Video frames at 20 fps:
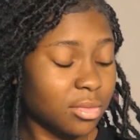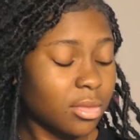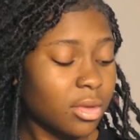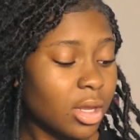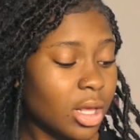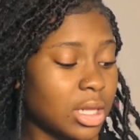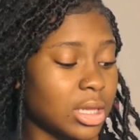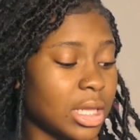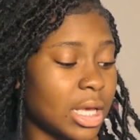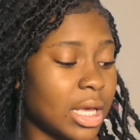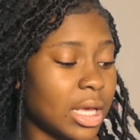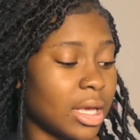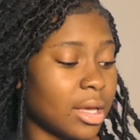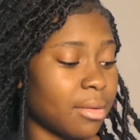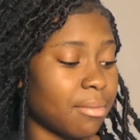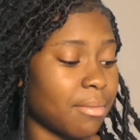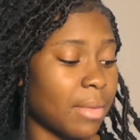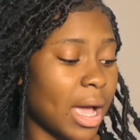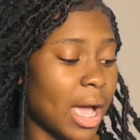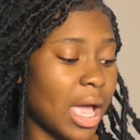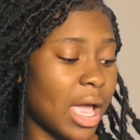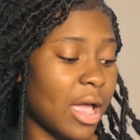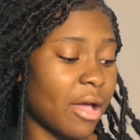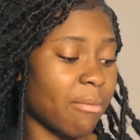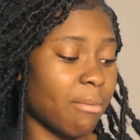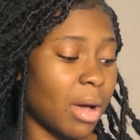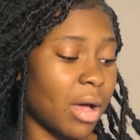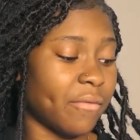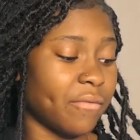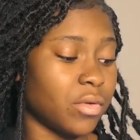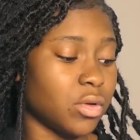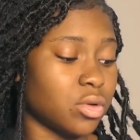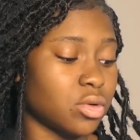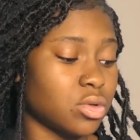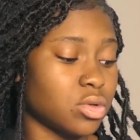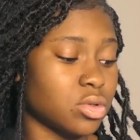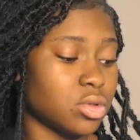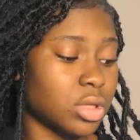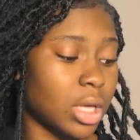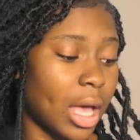Then I have my
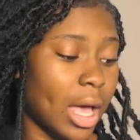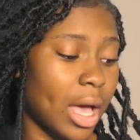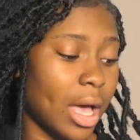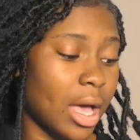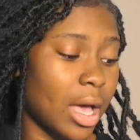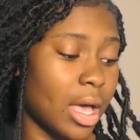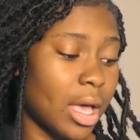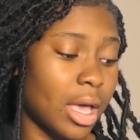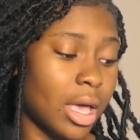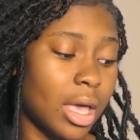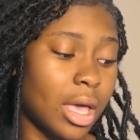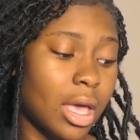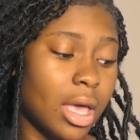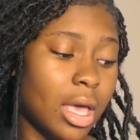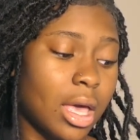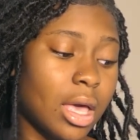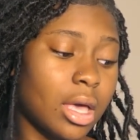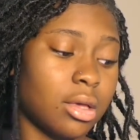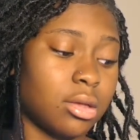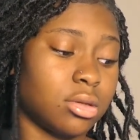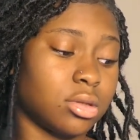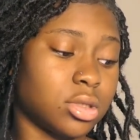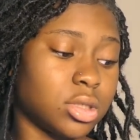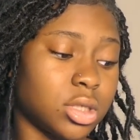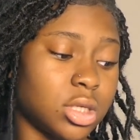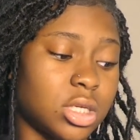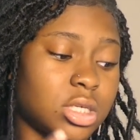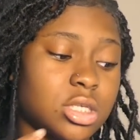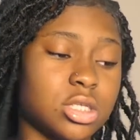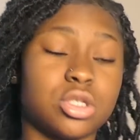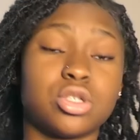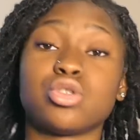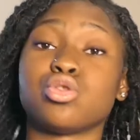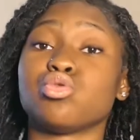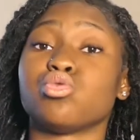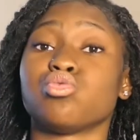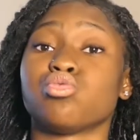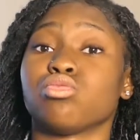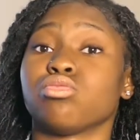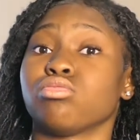views. To get
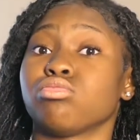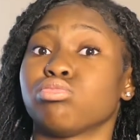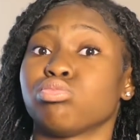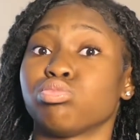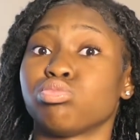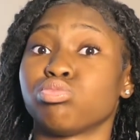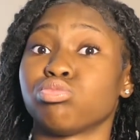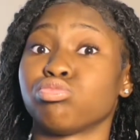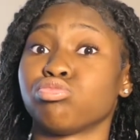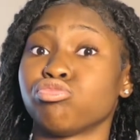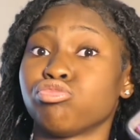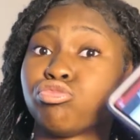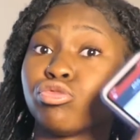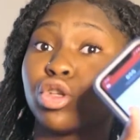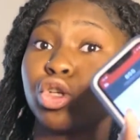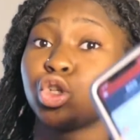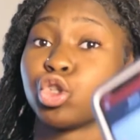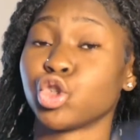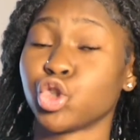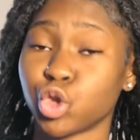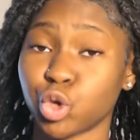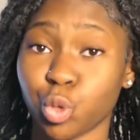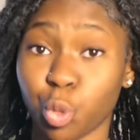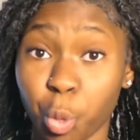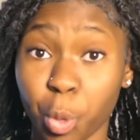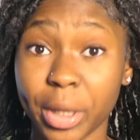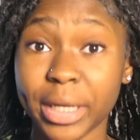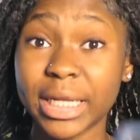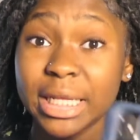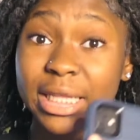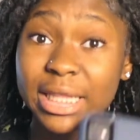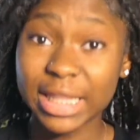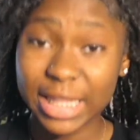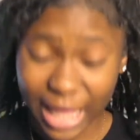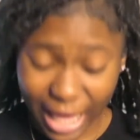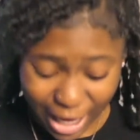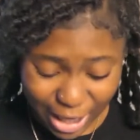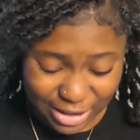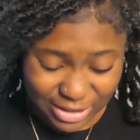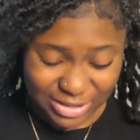to
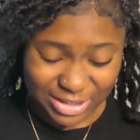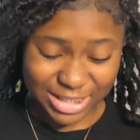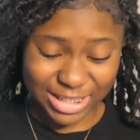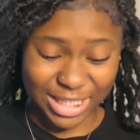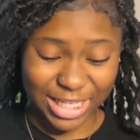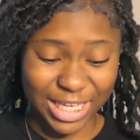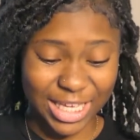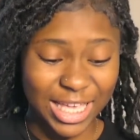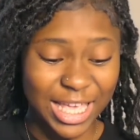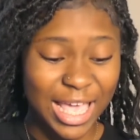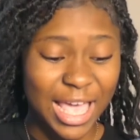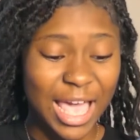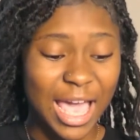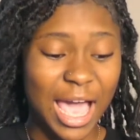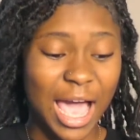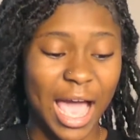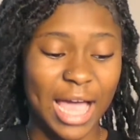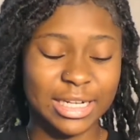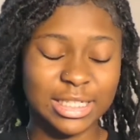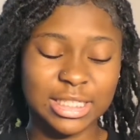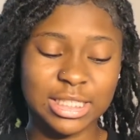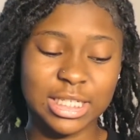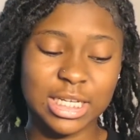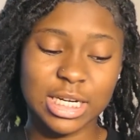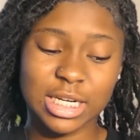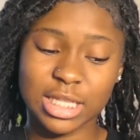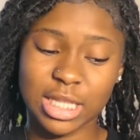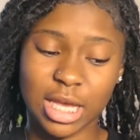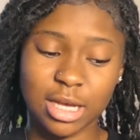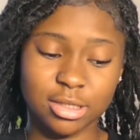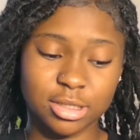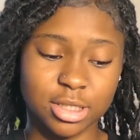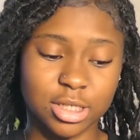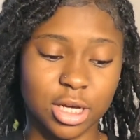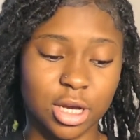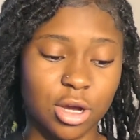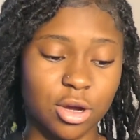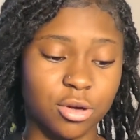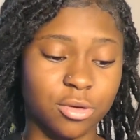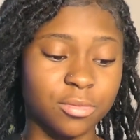20,000, I just need 1,000 to
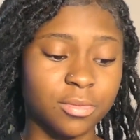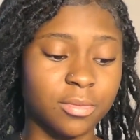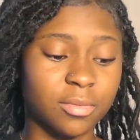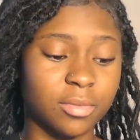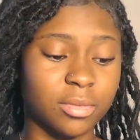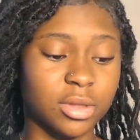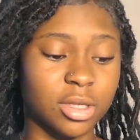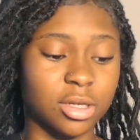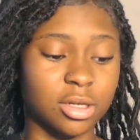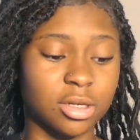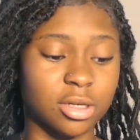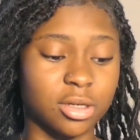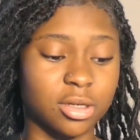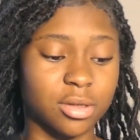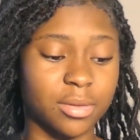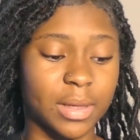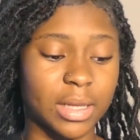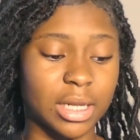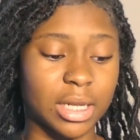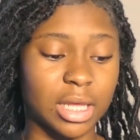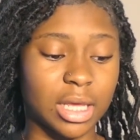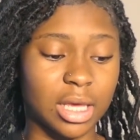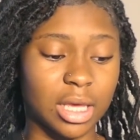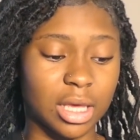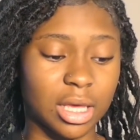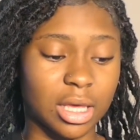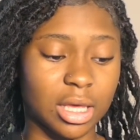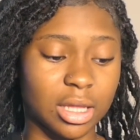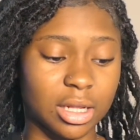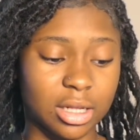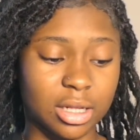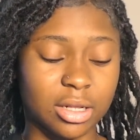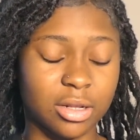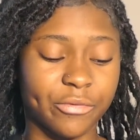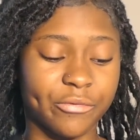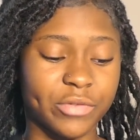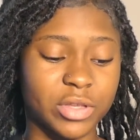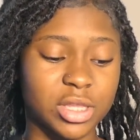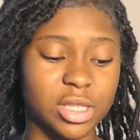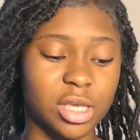go. And then
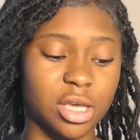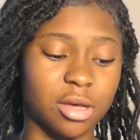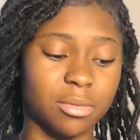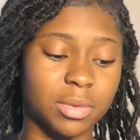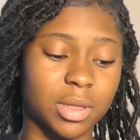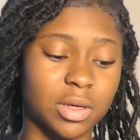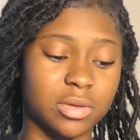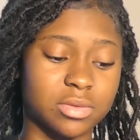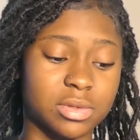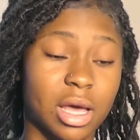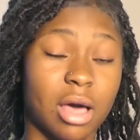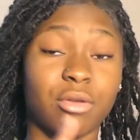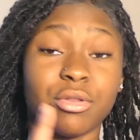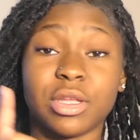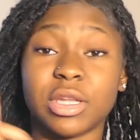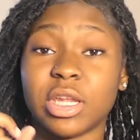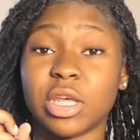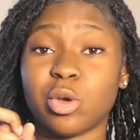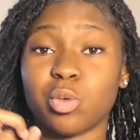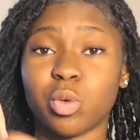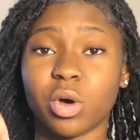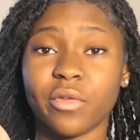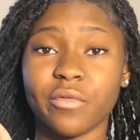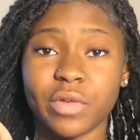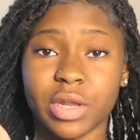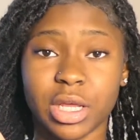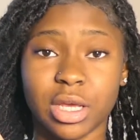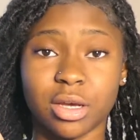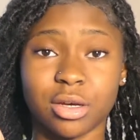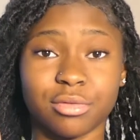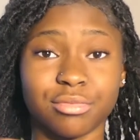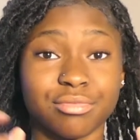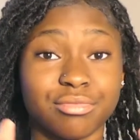50 uploads. I only need 1 video.